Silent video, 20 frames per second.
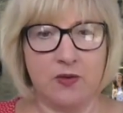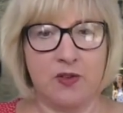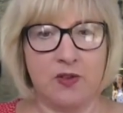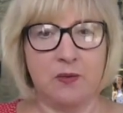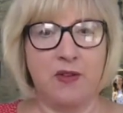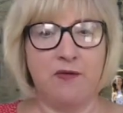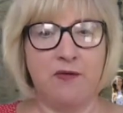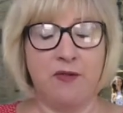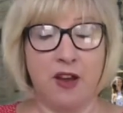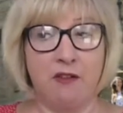It's
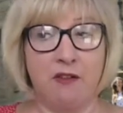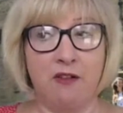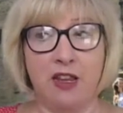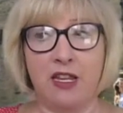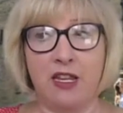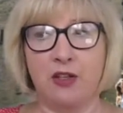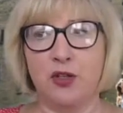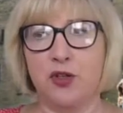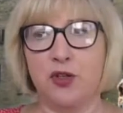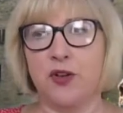been
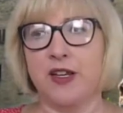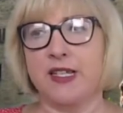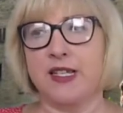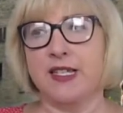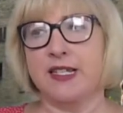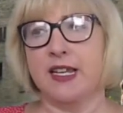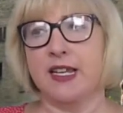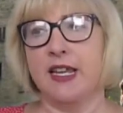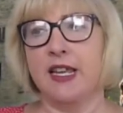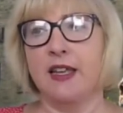very
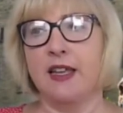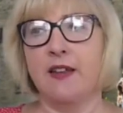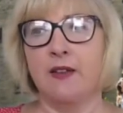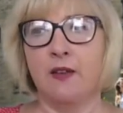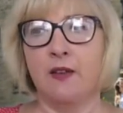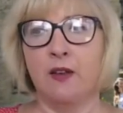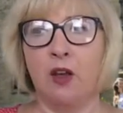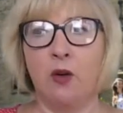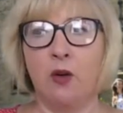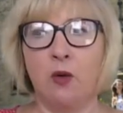interesting.
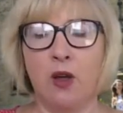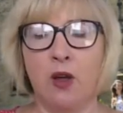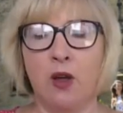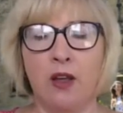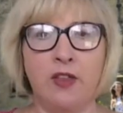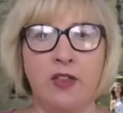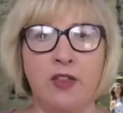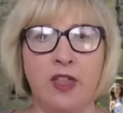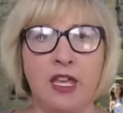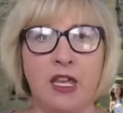So
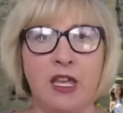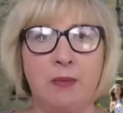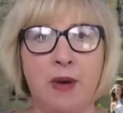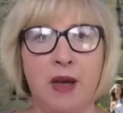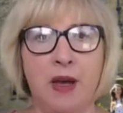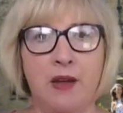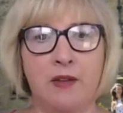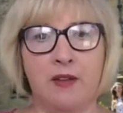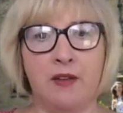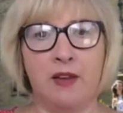if you think
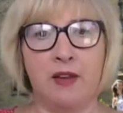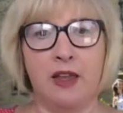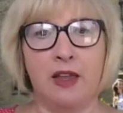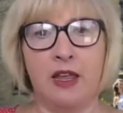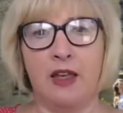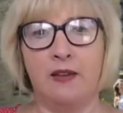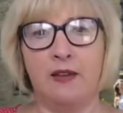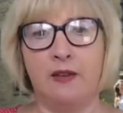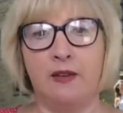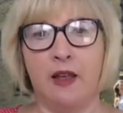about
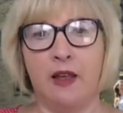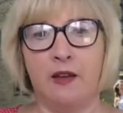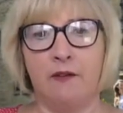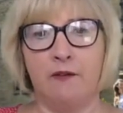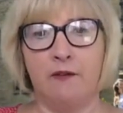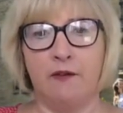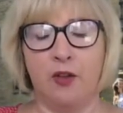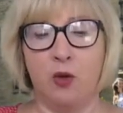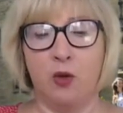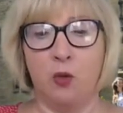it as
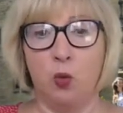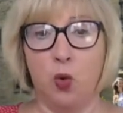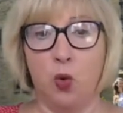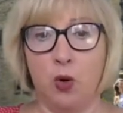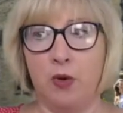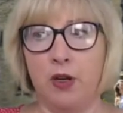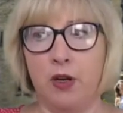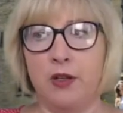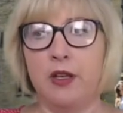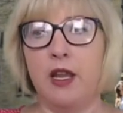for the
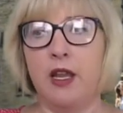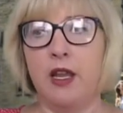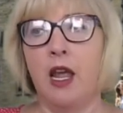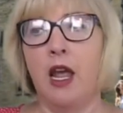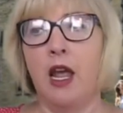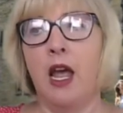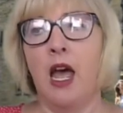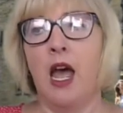woman,